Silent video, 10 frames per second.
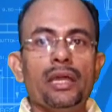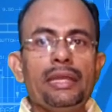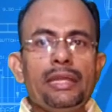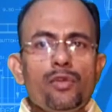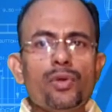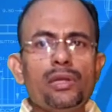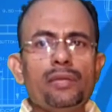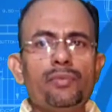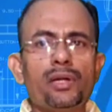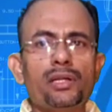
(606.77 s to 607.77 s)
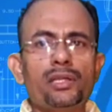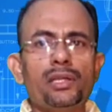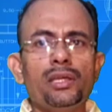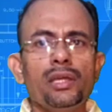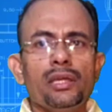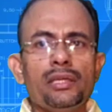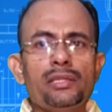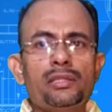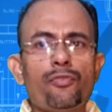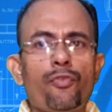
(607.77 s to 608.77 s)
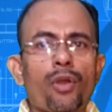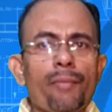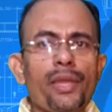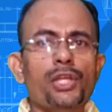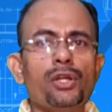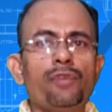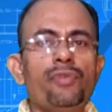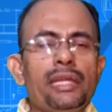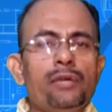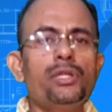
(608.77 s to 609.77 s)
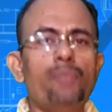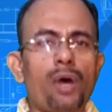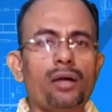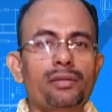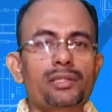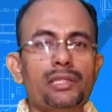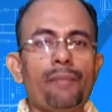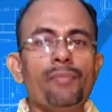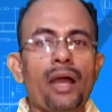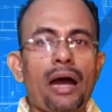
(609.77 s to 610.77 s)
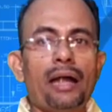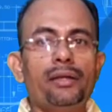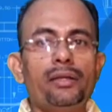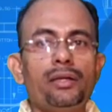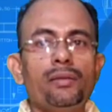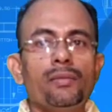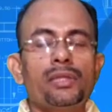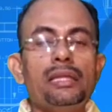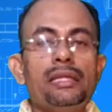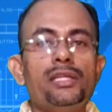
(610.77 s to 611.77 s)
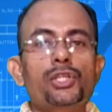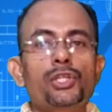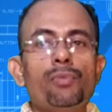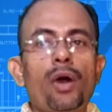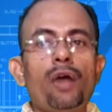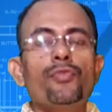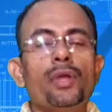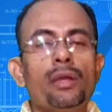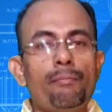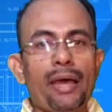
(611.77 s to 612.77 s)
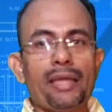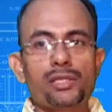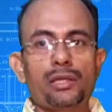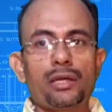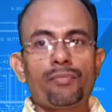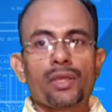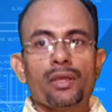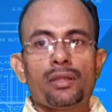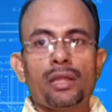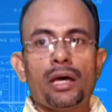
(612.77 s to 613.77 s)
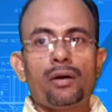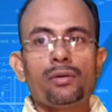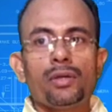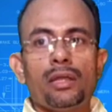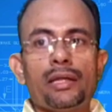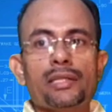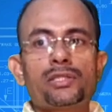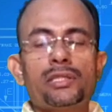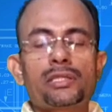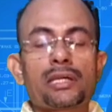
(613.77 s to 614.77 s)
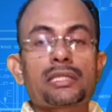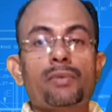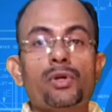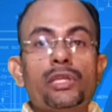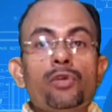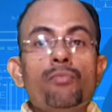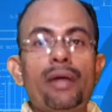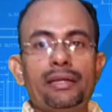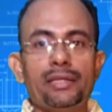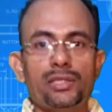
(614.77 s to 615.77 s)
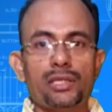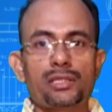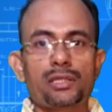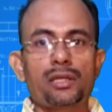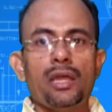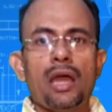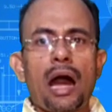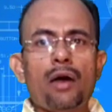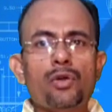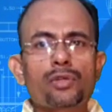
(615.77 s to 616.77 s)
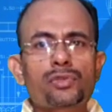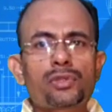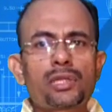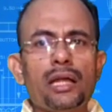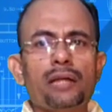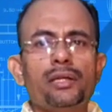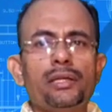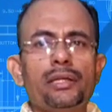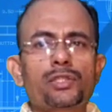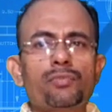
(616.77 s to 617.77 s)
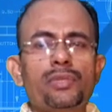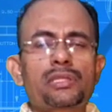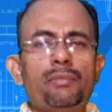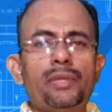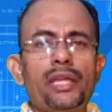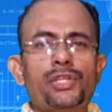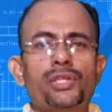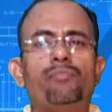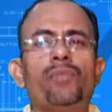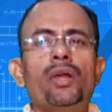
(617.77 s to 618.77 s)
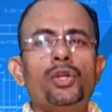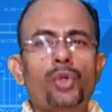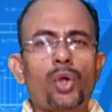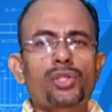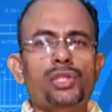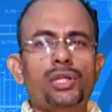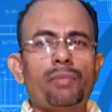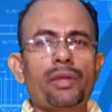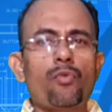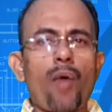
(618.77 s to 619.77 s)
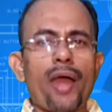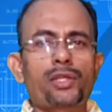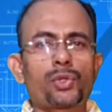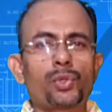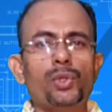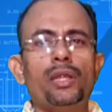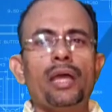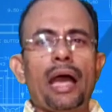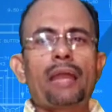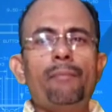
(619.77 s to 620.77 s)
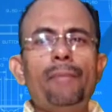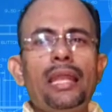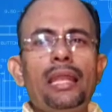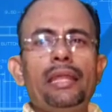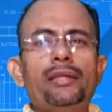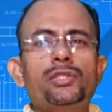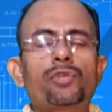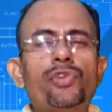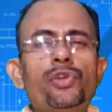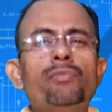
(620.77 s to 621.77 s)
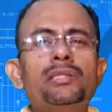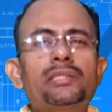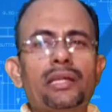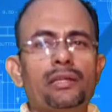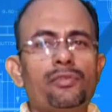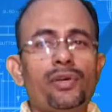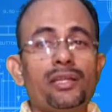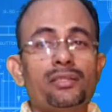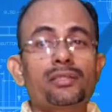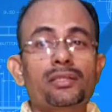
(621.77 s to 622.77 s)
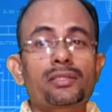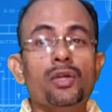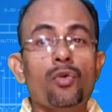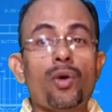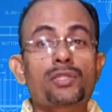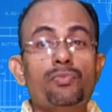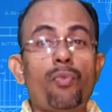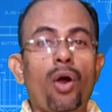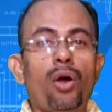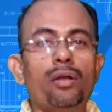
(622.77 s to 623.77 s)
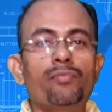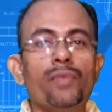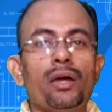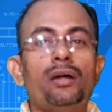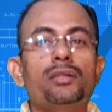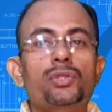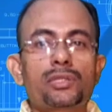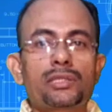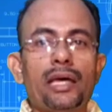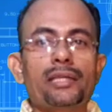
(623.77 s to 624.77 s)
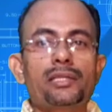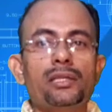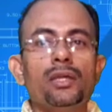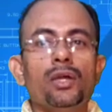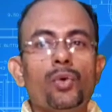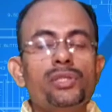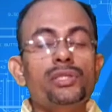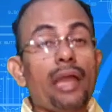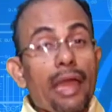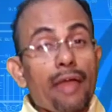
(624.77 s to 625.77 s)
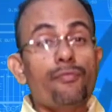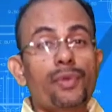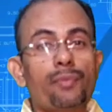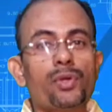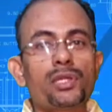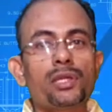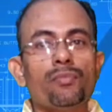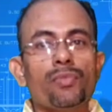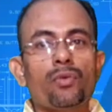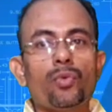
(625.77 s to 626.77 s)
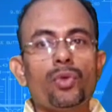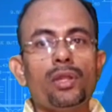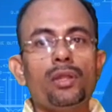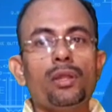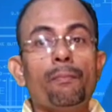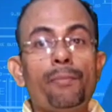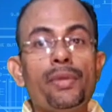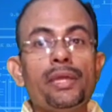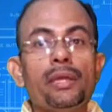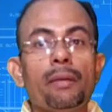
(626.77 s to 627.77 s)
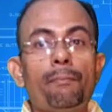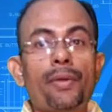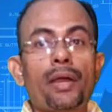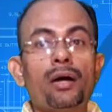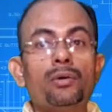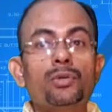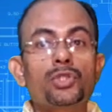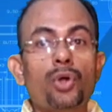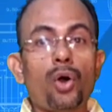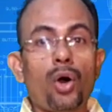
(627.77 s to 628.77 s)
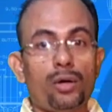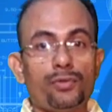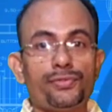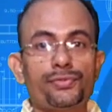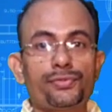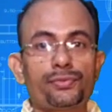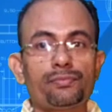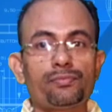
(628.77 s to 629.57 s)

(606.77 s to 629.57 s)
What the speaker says: Newborn liberty is the formation of new democracy under the leadership of Mandela. Now let's discuss about human disaster. Out of 300 years of discrimination, tortured by white rule, and millions of human sacrifices, was born a society which everybody will be proud of.